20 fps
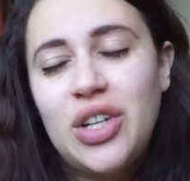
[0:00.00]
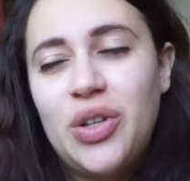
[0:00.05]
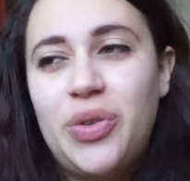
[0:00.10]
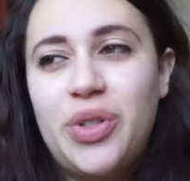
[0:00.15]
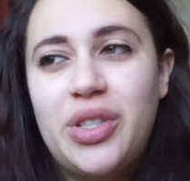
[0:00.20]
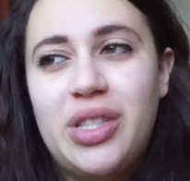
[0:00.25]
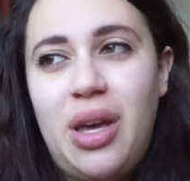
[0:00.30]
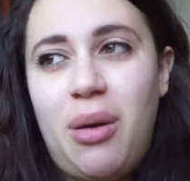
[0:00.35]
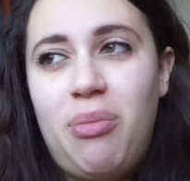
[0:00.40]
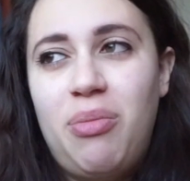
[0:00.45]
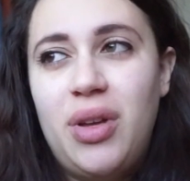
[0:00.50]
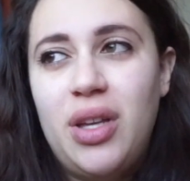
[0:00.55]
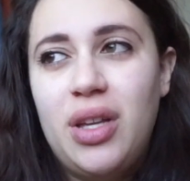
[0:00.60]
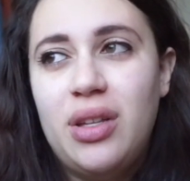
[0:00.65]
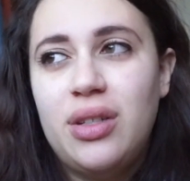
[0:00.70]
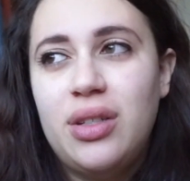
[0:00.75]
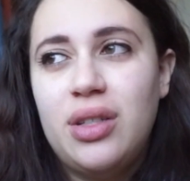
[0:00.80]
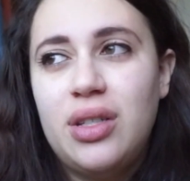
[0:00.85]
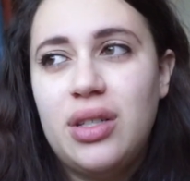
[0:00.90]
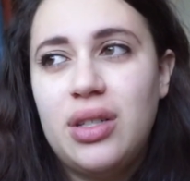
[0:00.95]
What's
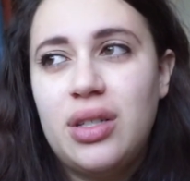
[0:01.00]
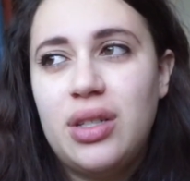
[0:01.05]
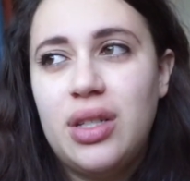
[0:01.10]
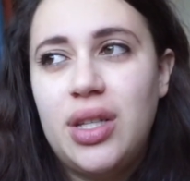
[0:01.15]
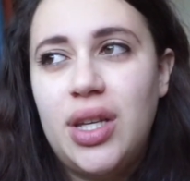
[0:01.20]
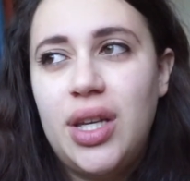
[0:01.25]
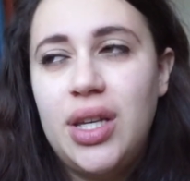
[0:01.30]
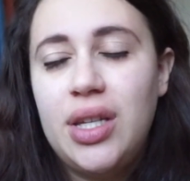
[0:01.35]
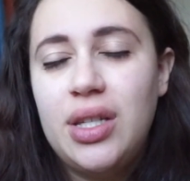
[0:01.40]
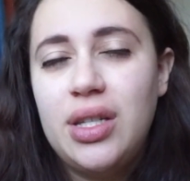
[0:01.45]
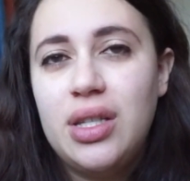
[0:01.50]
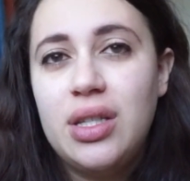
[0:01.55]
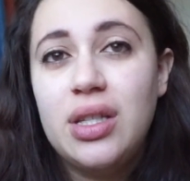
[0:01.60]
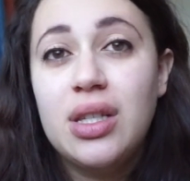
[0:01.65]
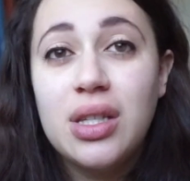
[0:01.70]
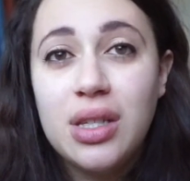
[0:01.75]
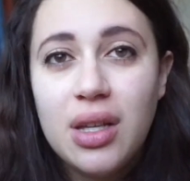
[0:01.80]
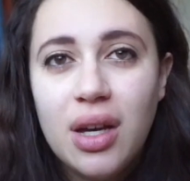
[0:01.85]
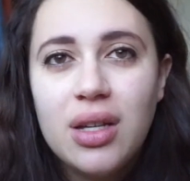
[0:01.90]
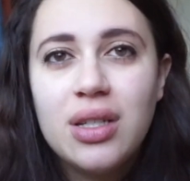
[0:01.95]
happened is
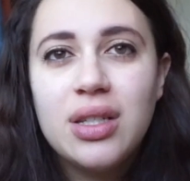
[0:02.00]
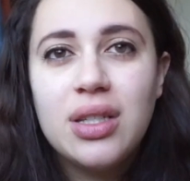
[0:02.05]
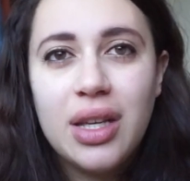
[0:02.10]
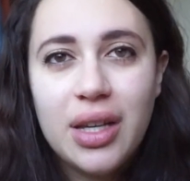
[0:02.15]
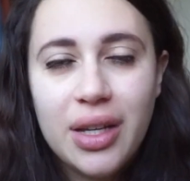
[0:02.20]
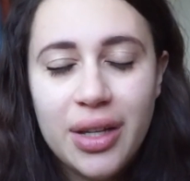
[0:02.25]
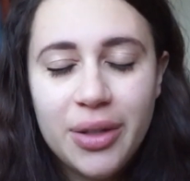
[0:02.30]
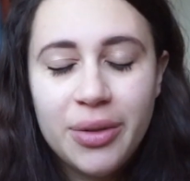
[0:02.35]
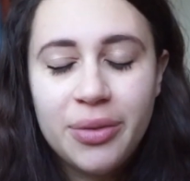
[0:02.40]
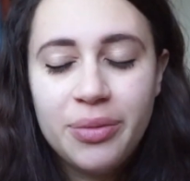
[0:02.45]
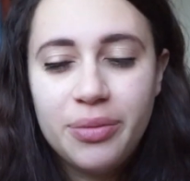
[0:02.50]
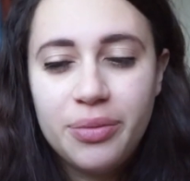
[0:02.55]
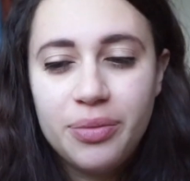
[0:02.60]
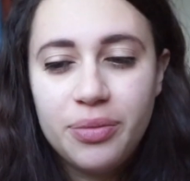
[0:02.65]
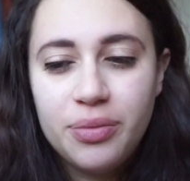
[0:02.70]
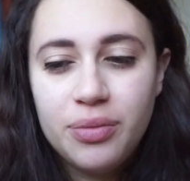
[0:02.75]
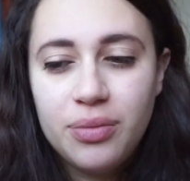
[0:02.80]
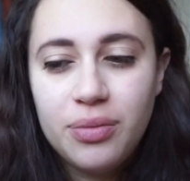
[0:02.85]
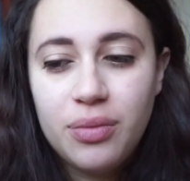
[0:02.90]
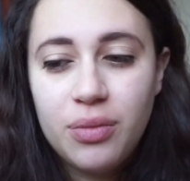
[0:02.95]
disgusting.
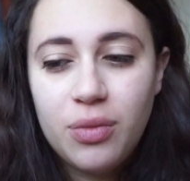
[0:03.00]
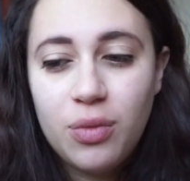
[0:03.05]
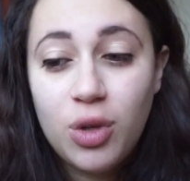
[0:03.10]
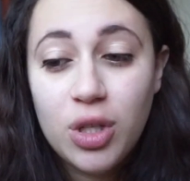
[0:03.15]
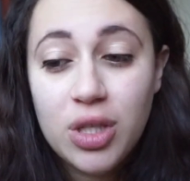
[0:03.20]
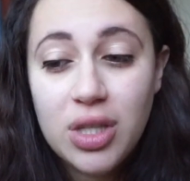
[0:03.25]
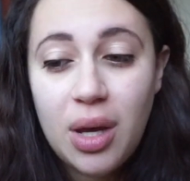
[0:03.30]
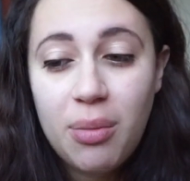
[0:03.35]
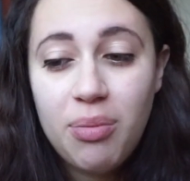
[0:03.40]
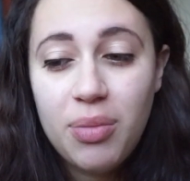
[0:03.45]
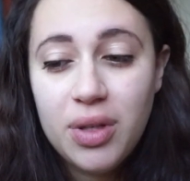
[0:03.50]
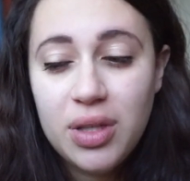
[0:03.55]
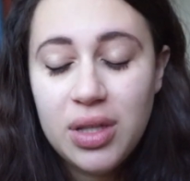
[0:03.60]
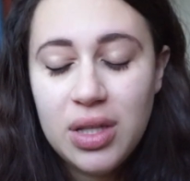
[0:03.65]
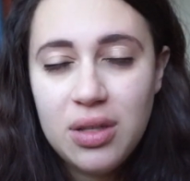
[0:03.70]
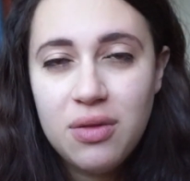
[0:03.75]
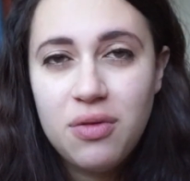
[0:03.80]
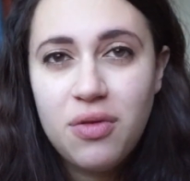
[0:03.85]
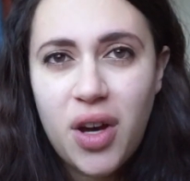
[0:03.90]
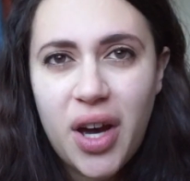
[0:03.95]
What's happened
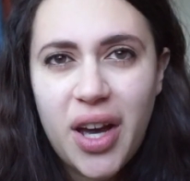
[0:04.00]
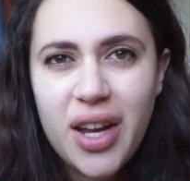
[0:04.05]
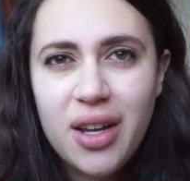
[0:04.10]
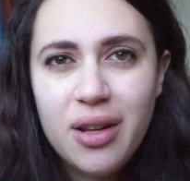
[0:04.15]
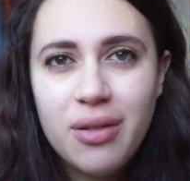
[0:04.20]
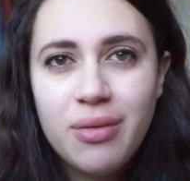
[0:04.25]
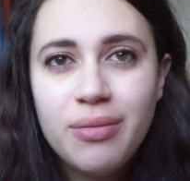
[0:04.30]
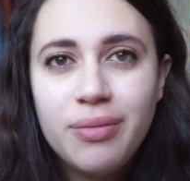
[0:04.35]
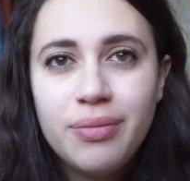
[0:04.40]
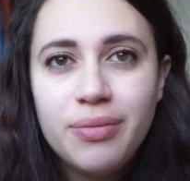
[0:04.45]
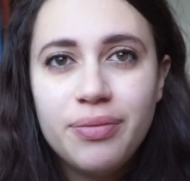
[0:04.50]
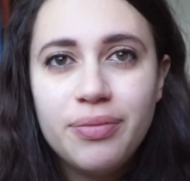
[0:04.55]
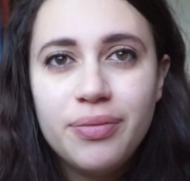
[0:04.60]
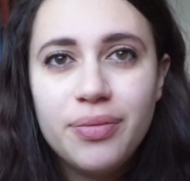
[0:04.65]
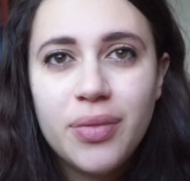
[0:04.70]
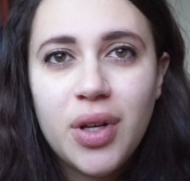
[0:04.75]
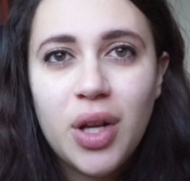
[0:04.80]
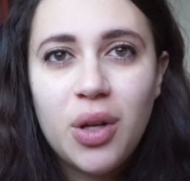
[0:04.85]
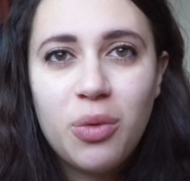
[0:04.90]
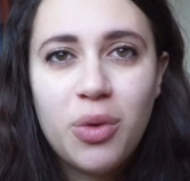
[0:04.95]
is vile.
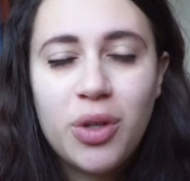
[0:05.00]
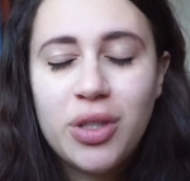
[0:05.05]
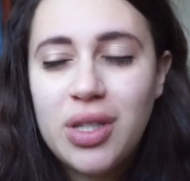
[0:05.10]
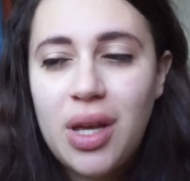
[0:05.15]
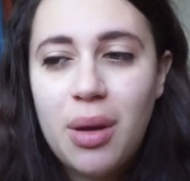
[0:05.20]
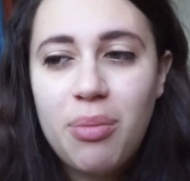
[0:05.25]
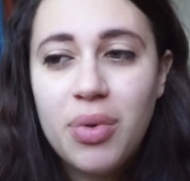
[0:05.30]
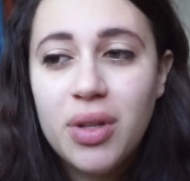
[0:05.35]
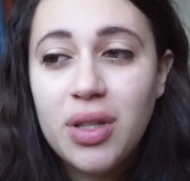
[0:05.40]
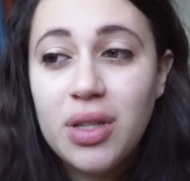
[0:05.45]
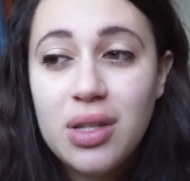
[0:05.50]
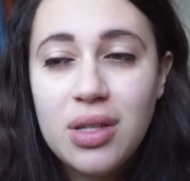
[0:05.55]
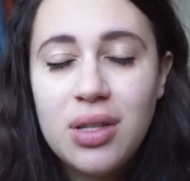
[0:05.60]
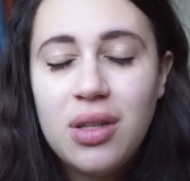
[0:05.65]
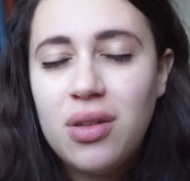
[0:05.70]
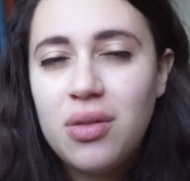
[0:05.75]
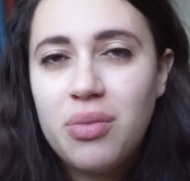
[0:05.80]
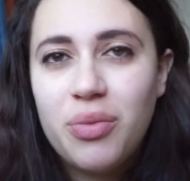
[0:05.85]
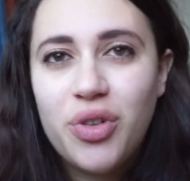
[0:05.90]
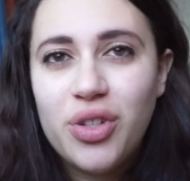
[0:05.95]
And what's happened
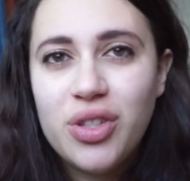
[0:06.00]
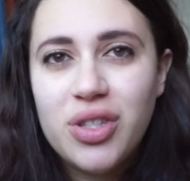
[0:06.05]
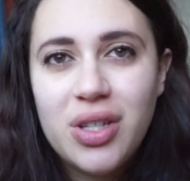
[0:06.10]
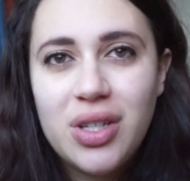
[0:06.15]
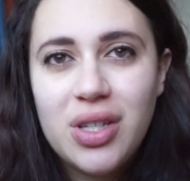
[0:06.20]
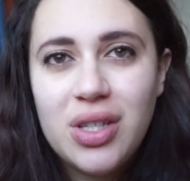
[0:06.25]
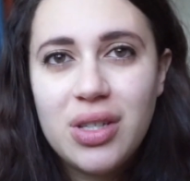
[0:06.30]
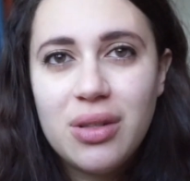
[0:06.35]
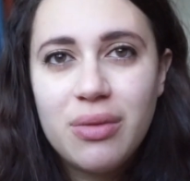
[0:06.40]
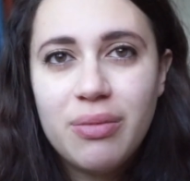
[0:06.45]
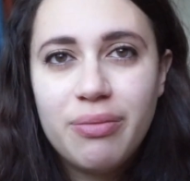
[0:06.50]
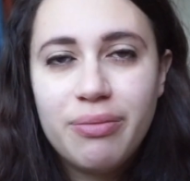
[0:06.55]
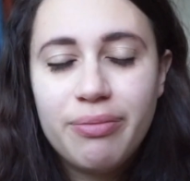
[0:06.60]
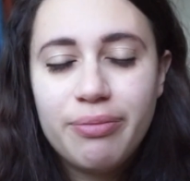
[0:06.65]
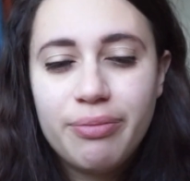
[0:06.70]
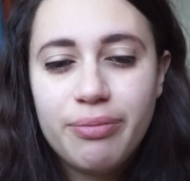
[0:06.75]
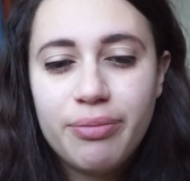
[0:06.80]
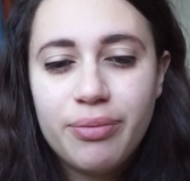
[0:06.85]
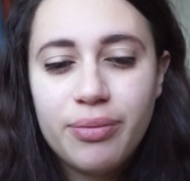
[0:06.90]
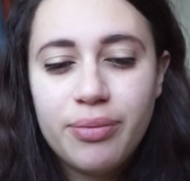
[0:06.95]
isn't Maltese.
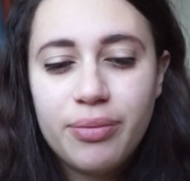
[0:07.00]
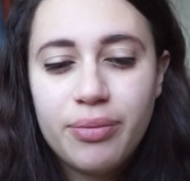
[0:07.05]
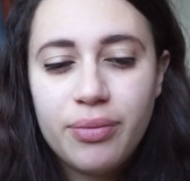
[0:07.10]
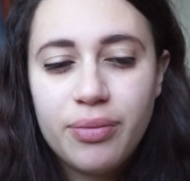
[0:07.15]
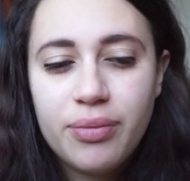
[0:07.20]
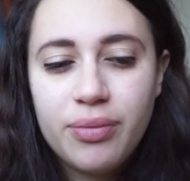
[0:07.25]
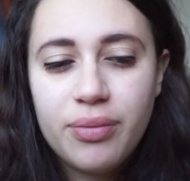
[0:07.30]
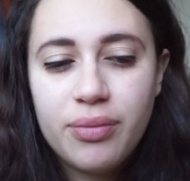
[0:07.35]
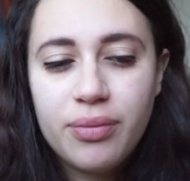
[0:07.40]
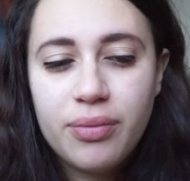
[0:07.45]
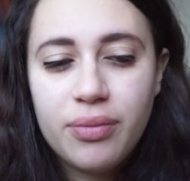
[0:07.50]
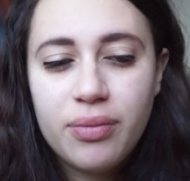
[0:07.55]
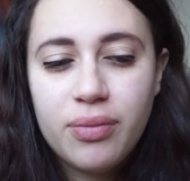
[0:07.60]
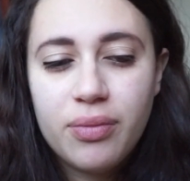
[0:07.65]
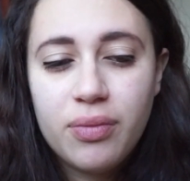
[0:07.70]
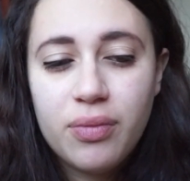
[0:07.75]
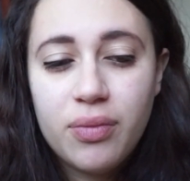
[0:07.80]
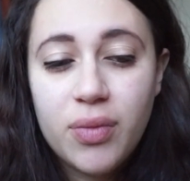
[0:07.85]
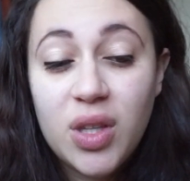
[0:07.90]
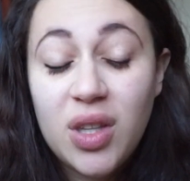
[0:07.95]

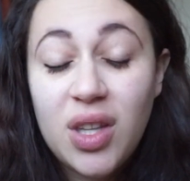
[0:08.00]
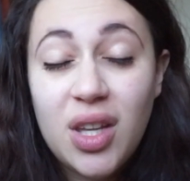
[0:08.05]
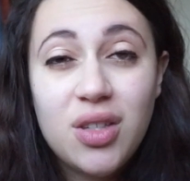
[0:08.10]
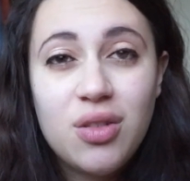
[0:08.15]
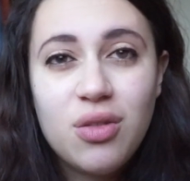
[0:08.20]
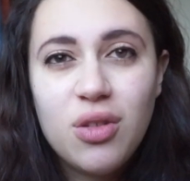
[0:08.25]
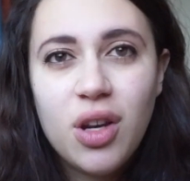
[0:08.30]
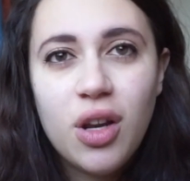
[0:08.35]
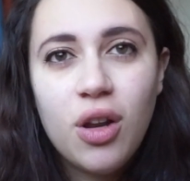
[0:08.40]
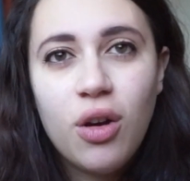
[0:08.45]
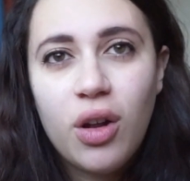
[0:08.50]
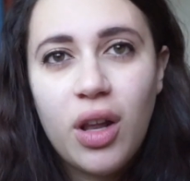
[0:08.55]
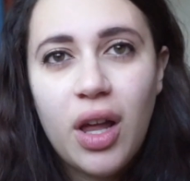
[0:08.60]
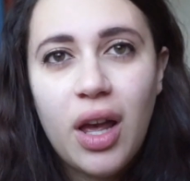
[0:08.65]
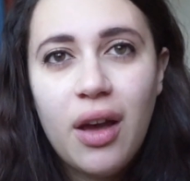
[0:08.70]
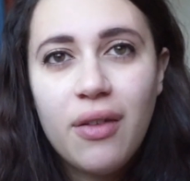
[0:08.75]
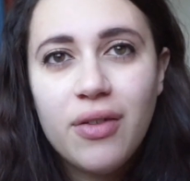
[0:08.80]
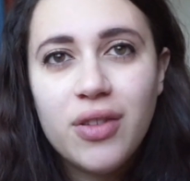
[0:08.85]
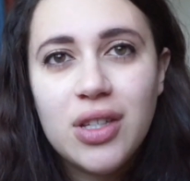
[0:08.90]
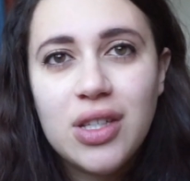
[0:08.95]
And that's really all I
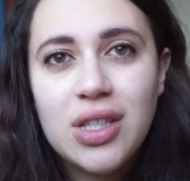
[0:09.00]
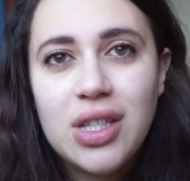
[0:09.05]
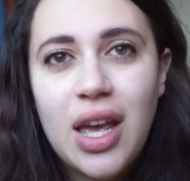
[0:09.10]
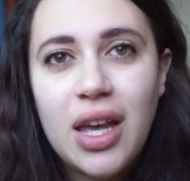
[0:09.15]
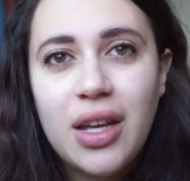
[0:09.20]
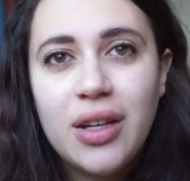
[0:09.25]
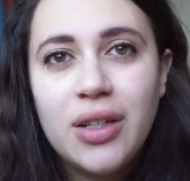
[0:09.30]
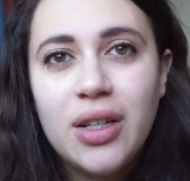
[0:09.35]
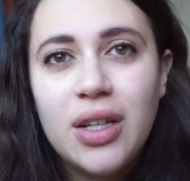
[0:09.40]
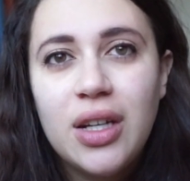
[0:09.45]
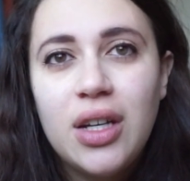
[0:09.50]
have to say.